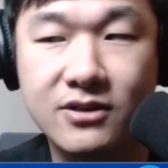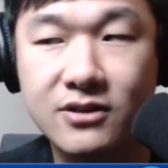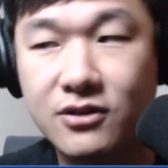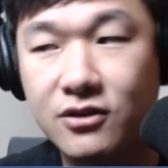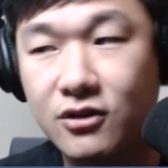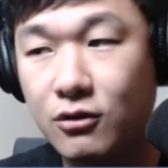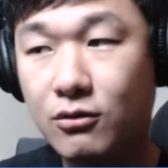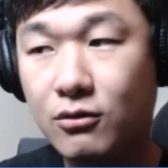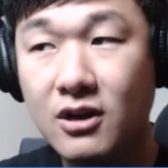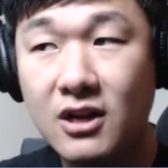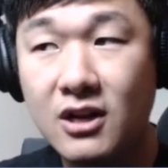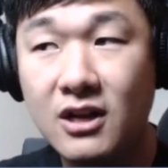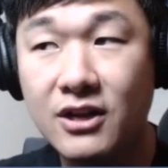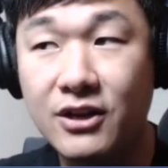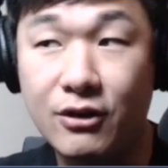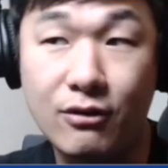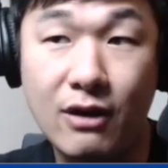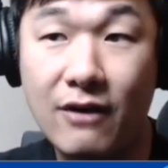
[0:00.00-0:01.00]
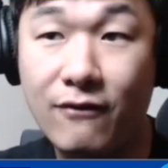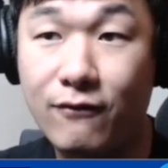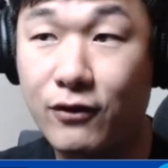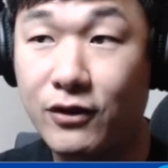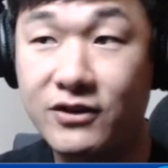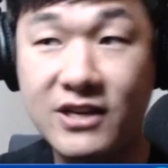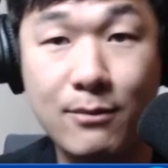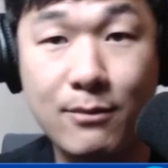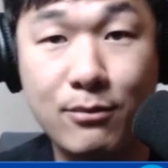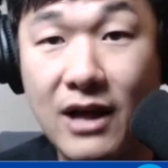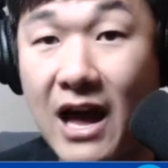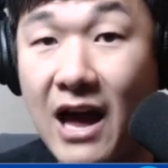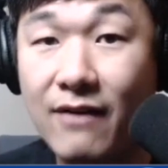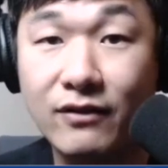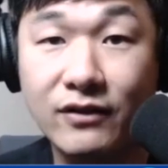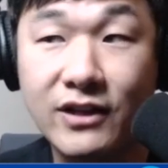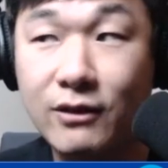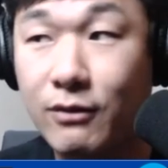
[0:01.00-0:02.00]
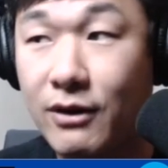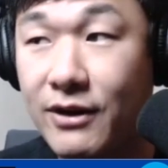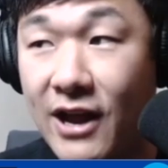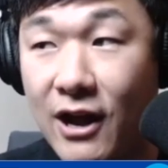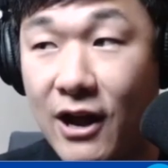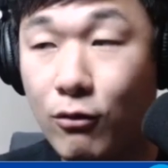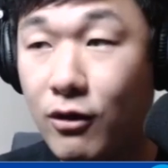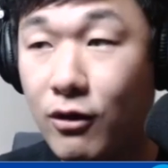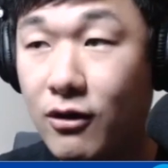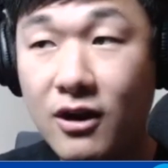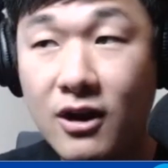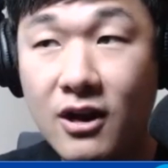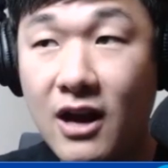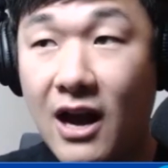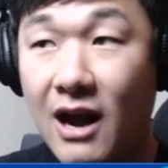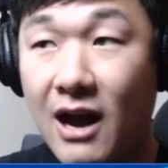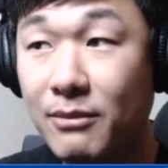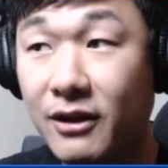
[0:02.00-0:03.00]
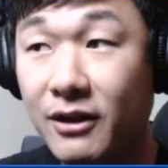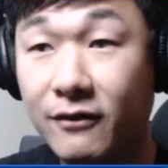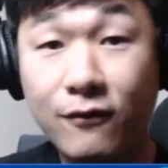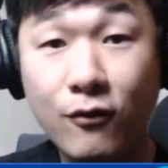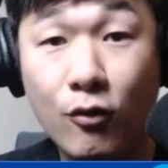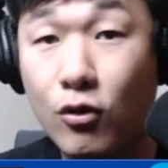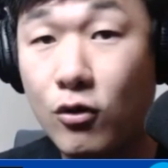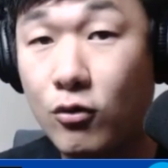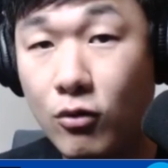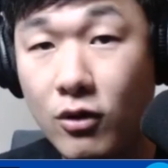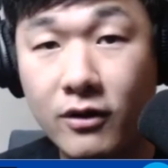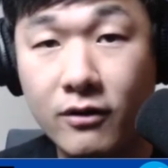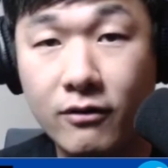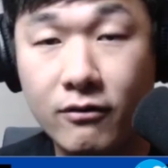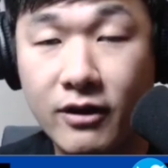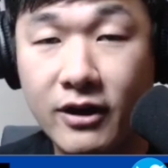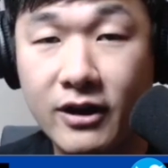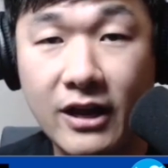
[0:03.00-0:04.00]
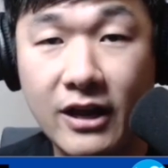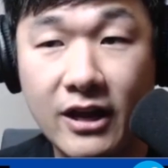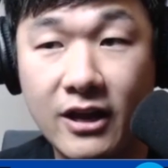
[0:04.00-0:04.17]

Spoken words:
So for example, I have a league right now where I'm like 4-1, right?